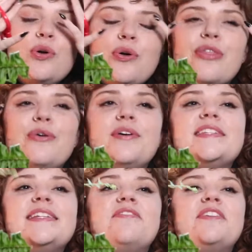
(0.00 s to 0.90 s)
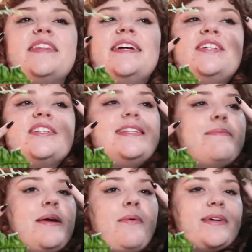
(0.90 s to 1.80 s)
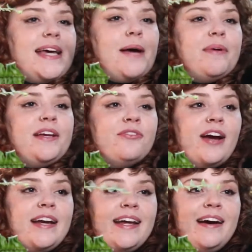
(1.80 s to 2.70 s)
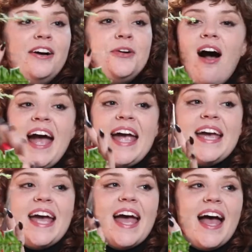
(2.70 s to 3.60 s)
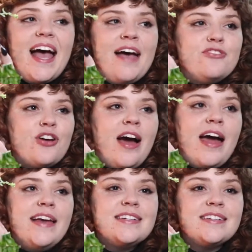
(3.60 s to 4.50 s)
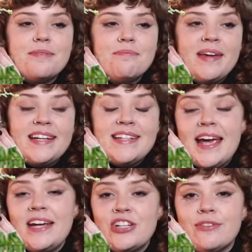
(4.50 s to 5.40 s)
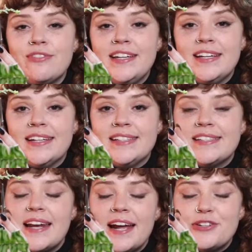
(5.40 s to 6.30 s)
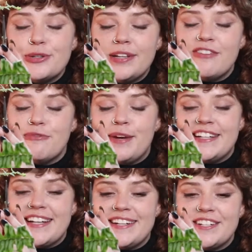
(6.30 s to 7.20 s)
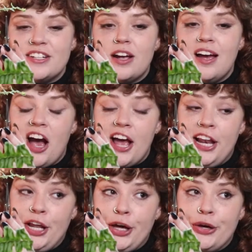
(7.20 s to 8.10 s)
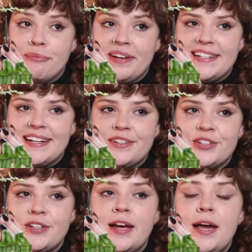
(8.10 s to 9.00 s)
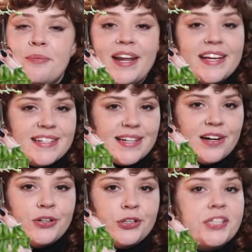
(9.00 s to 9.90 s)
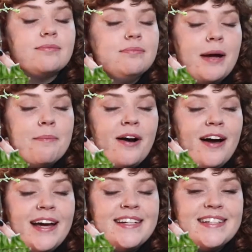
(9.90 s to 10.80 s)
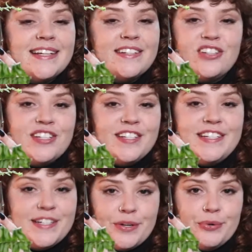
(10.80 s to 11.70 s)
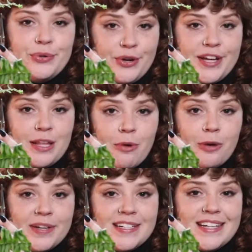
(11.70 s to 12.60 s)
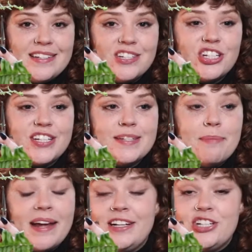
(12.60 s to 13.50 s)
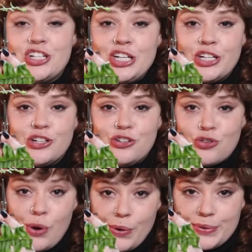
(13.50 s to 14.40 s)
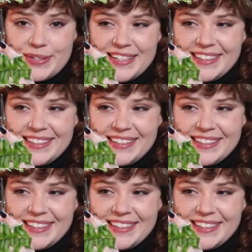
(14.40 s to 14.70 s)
your thoughts and everything, just to be what's happening right now. I have tried meditation for years, and I do love meditation. I love meditation, but I can tell you, my mind is still not in the moment. It's just managed and controlled.